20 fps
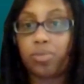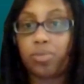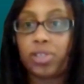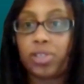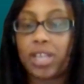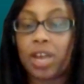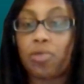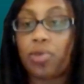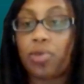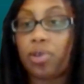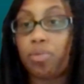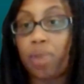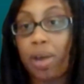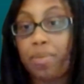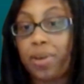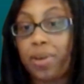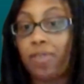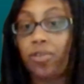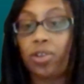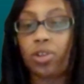say we
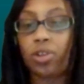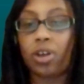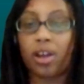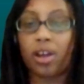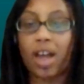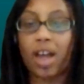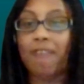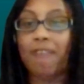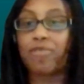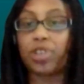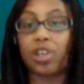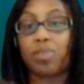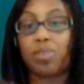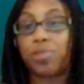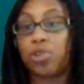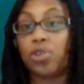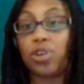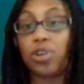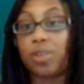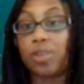might be able to uh, have the
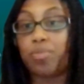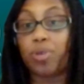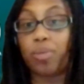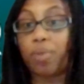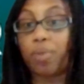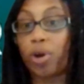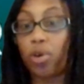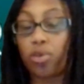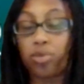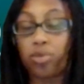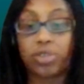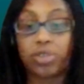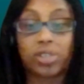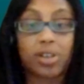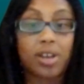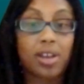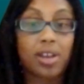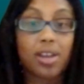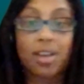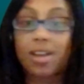community propose
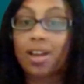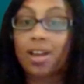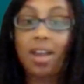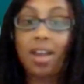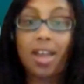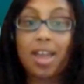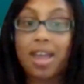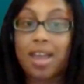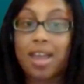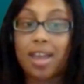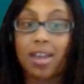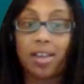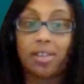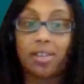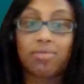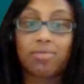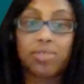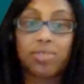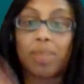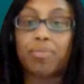
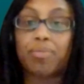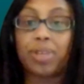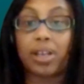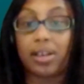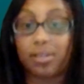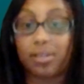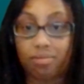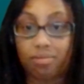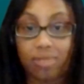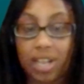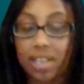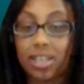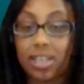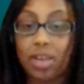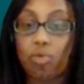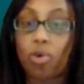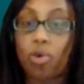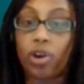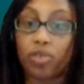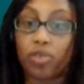a something that
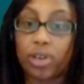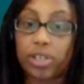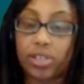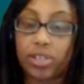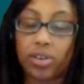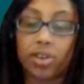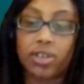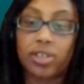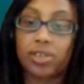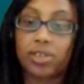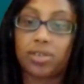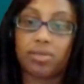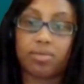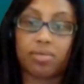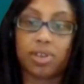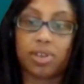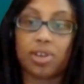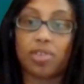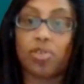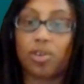they want to research,
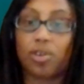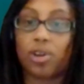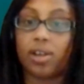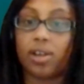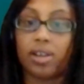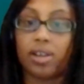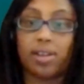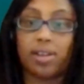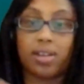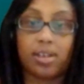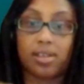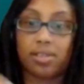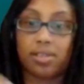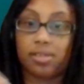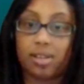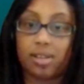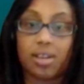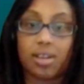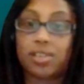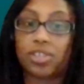you know, a,
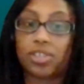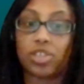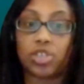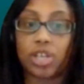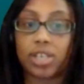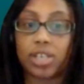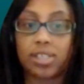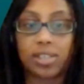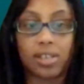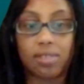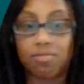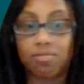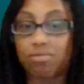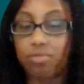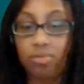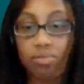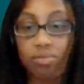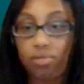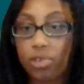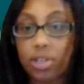a suggested
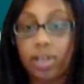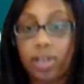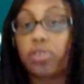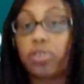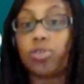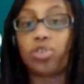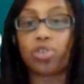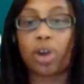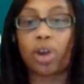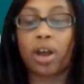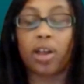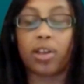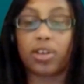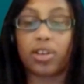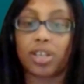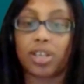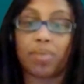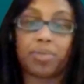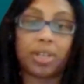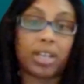clinical trial or
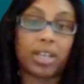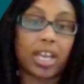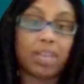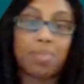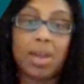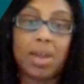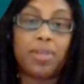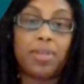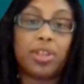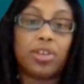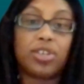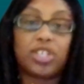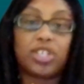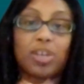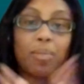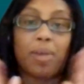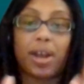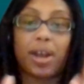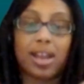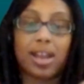something like maybe there's
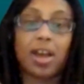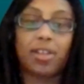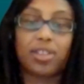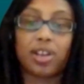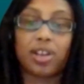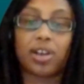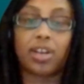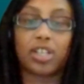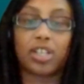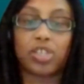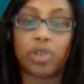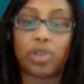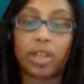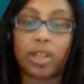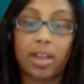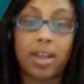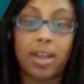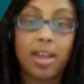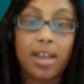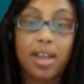somebody out there that's
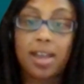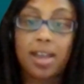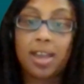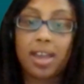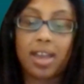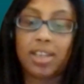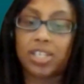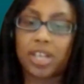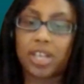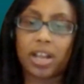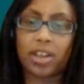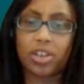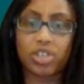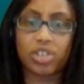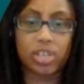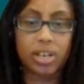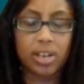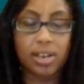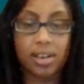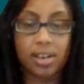really
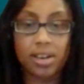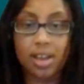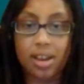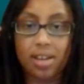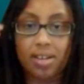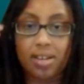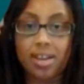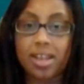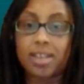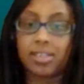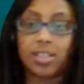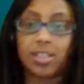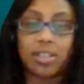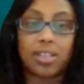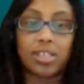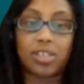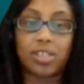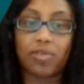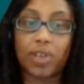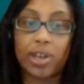intelligent and, and into
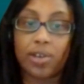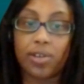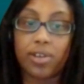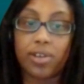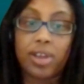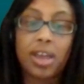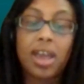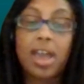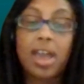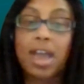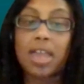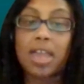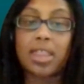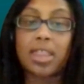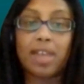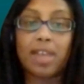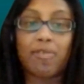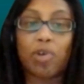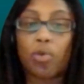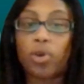this field and
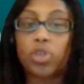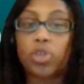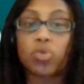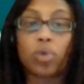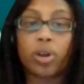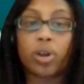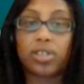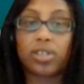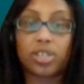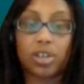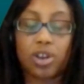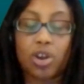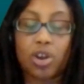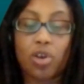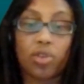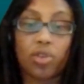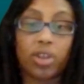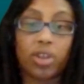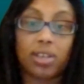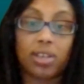they've always wanted to
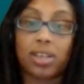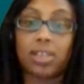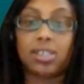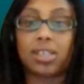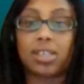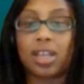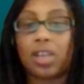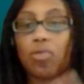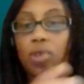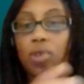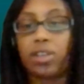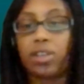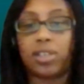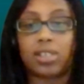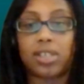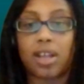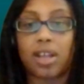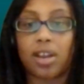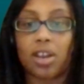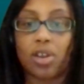know like let's say they wanted to
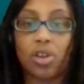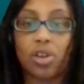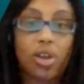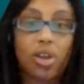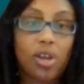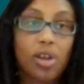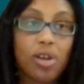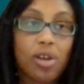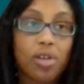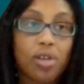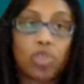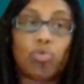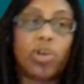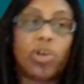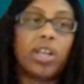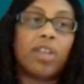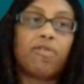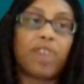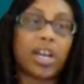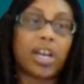study the
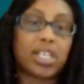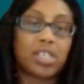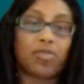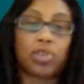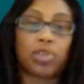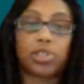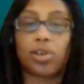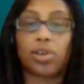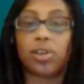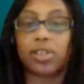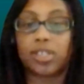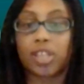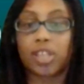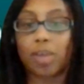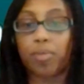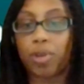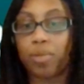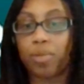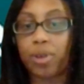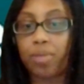real effects of a certain
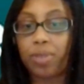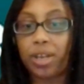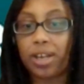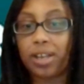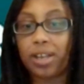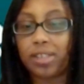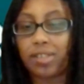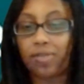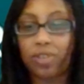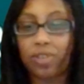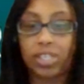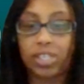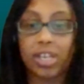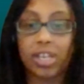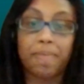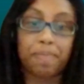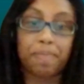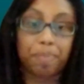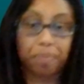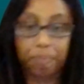supplement because if you've
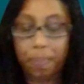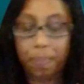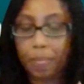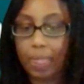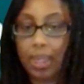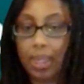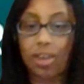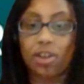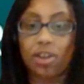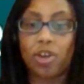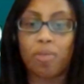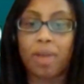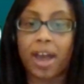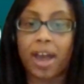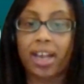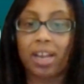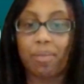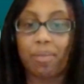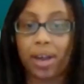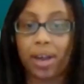seen you know
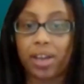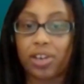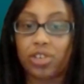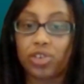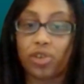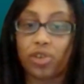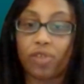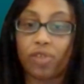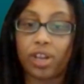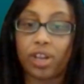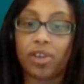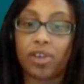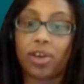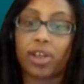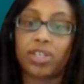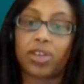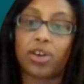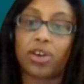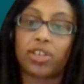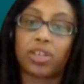back in my intro video
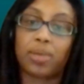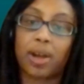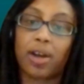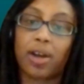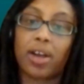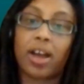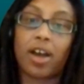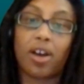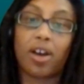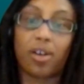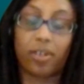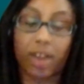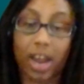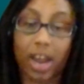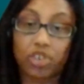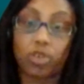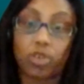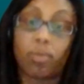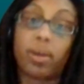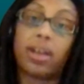i talked about how
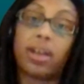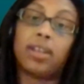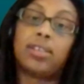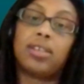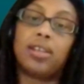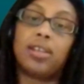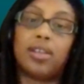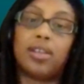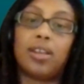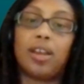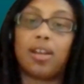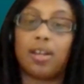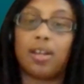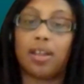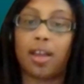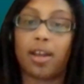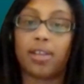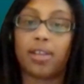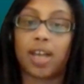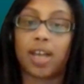natural medicine can a
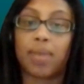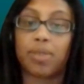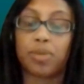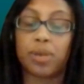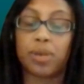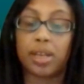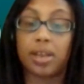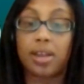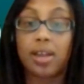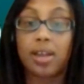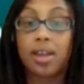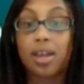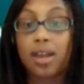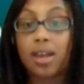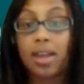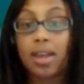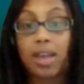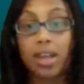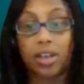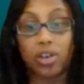lot of times be
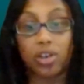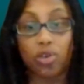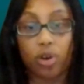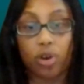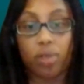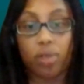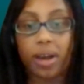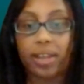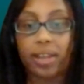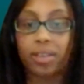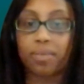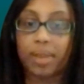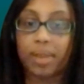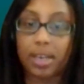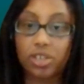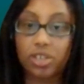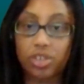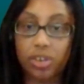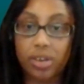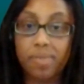ignored by the
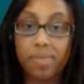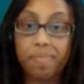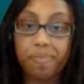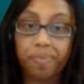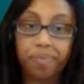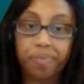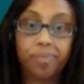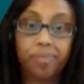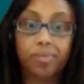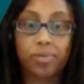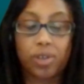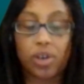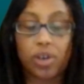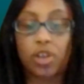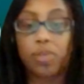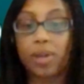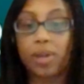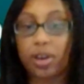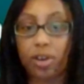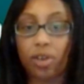mainstream, you know,
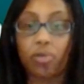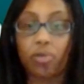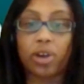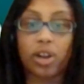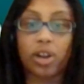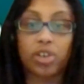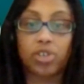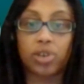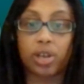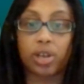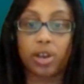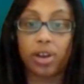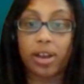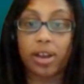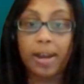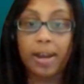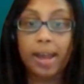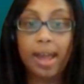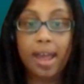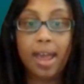depending on what country you're
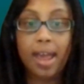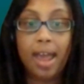in.